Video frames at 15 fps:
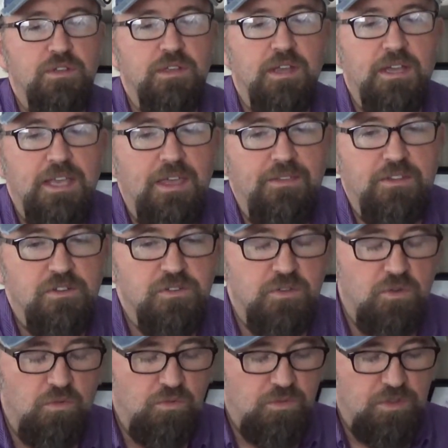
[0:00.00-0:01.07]
again, there's
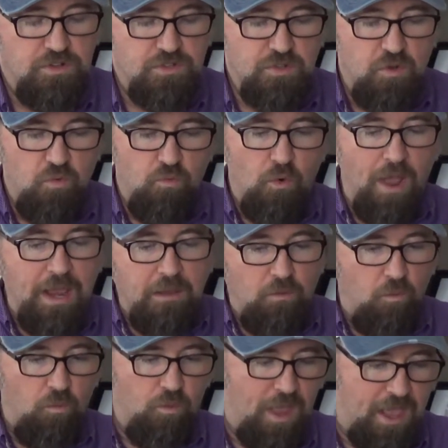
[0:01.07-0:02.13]
no right
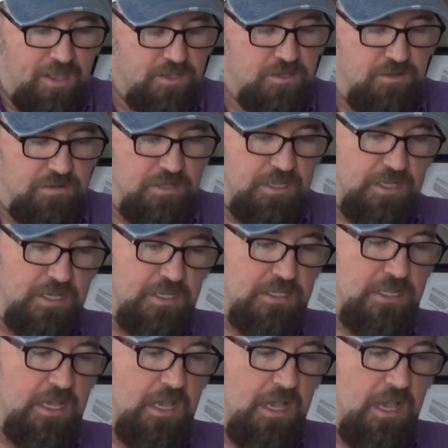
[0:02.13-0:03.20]
answer to this.
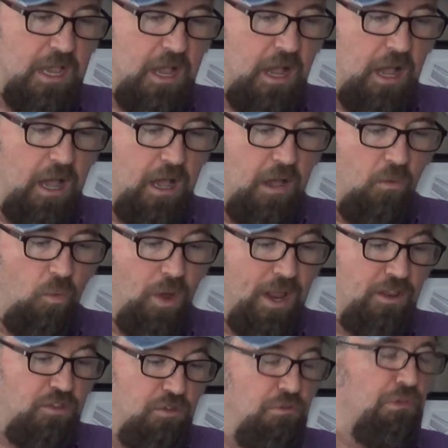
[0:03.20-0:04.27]
What I
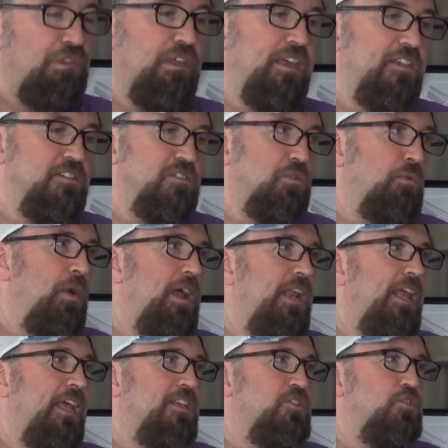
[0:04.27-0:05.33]
do think is the right
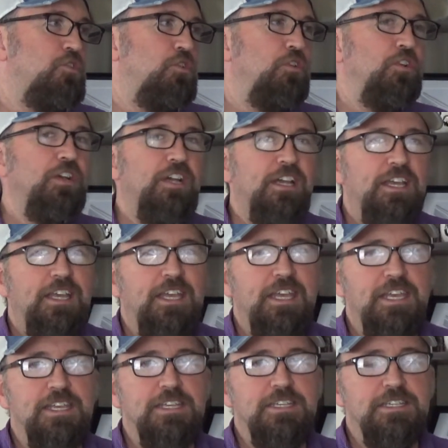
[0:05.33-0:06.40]
answer
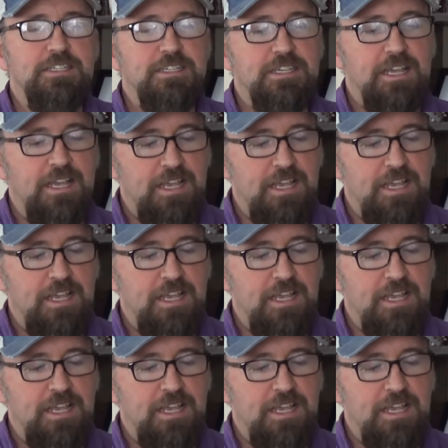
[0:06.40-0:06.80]
is